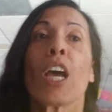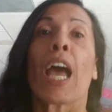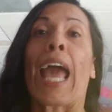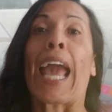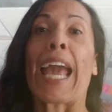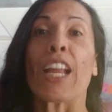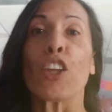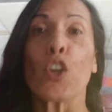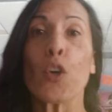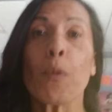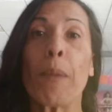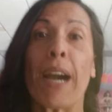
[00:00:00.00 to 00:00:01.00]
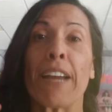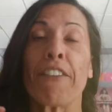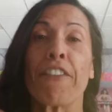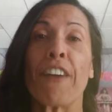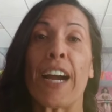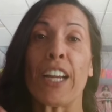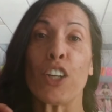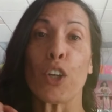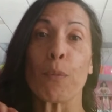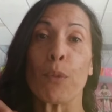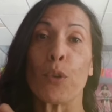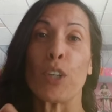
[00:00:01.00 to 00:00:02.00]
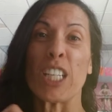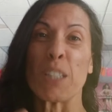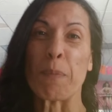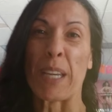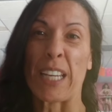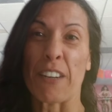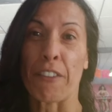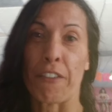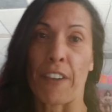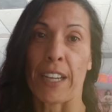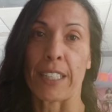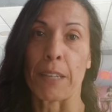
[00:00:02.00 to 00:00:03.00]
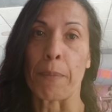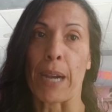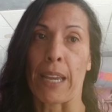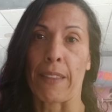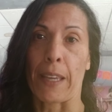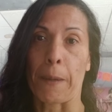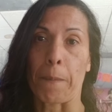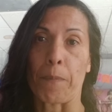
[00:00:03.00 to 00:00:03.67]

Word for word: and you might find your mood is being affected by them.